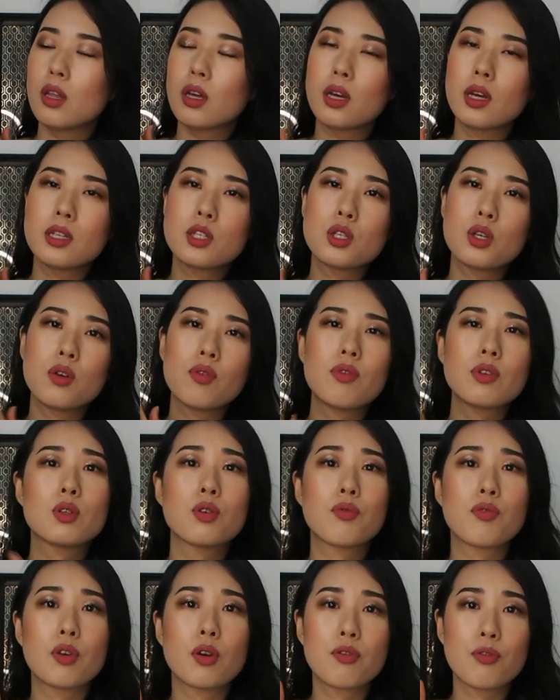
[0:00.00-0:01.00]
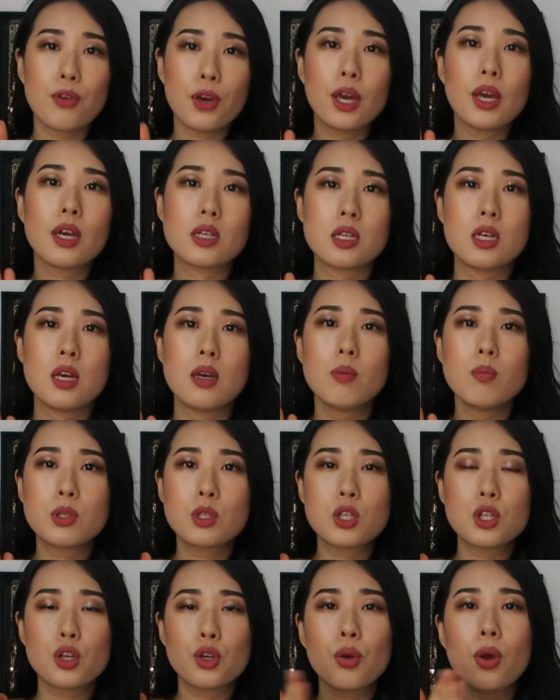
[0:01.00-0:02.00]
the surface of your
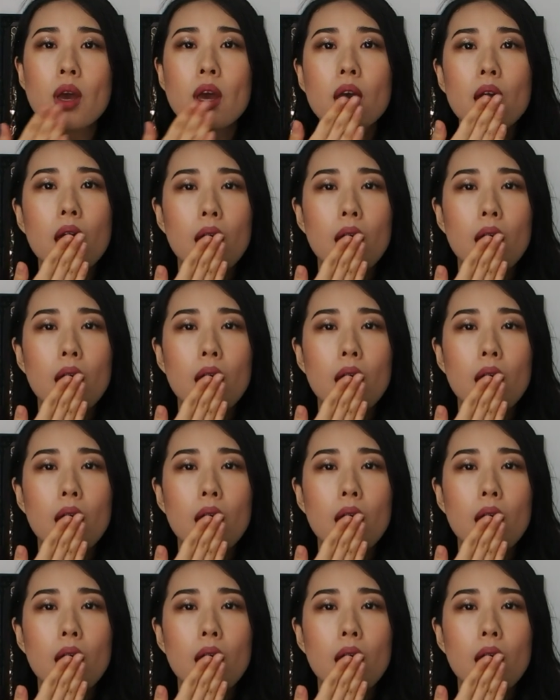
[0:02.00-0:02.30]
fingertips to